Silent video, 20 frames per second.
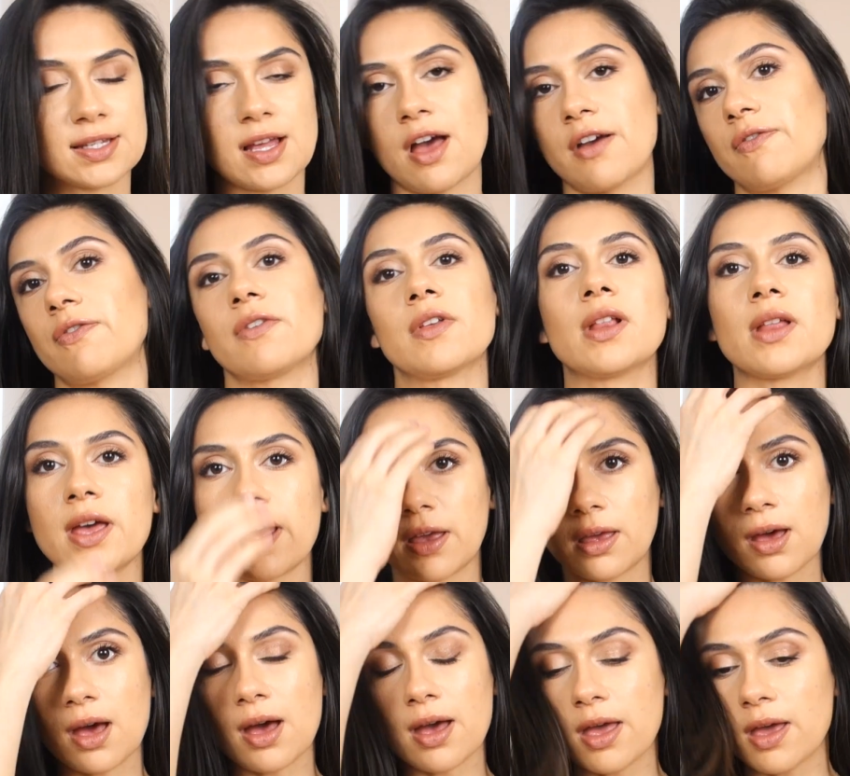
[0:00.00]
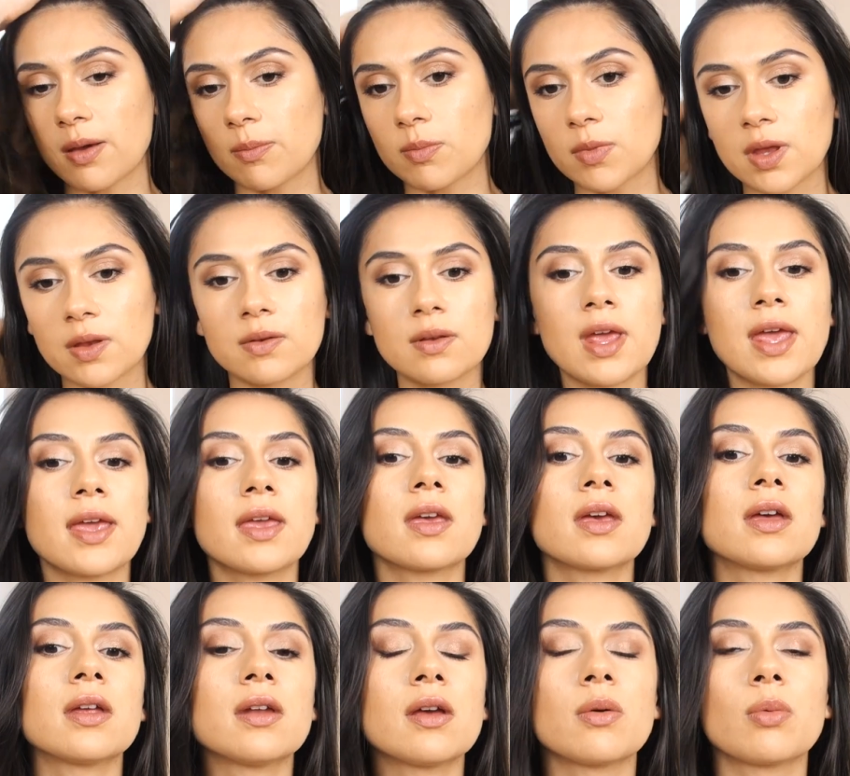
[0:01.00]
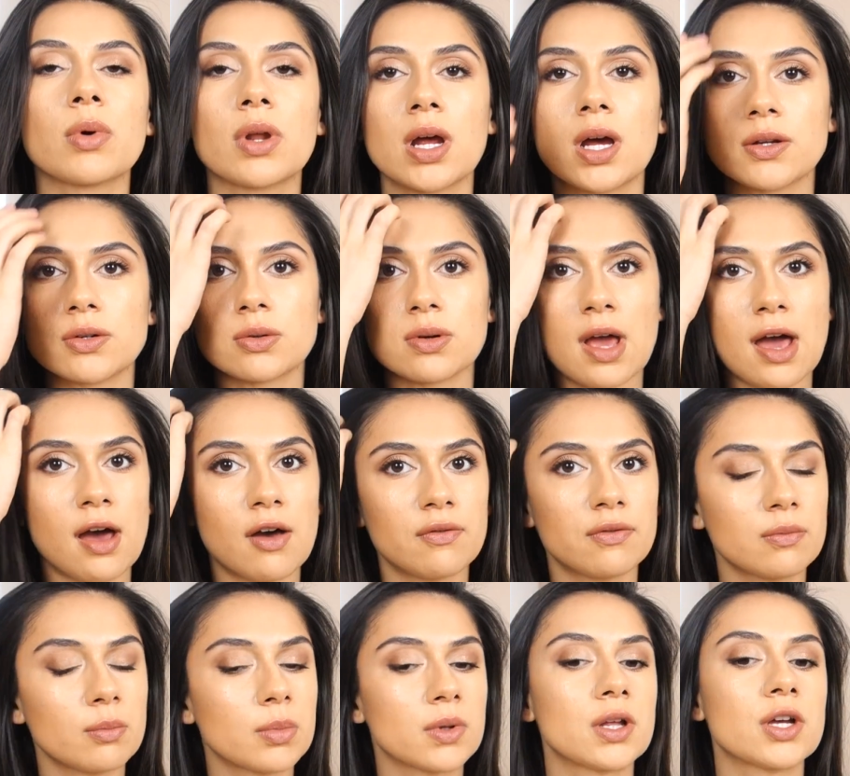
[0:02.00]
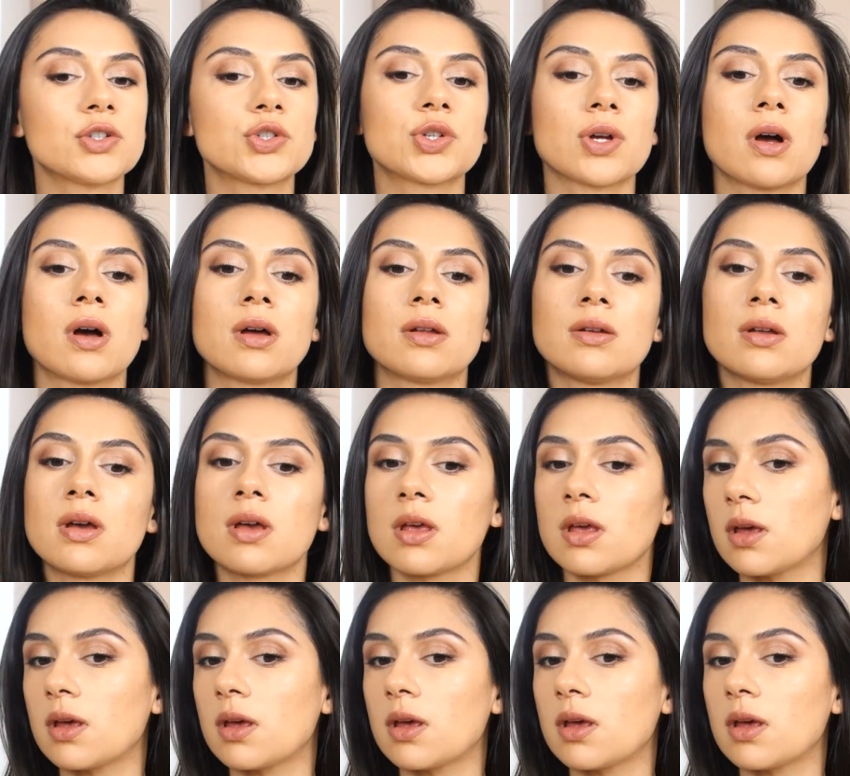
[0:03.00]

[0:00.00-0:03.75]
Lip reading: I feel like I am naked when I don't have blush on.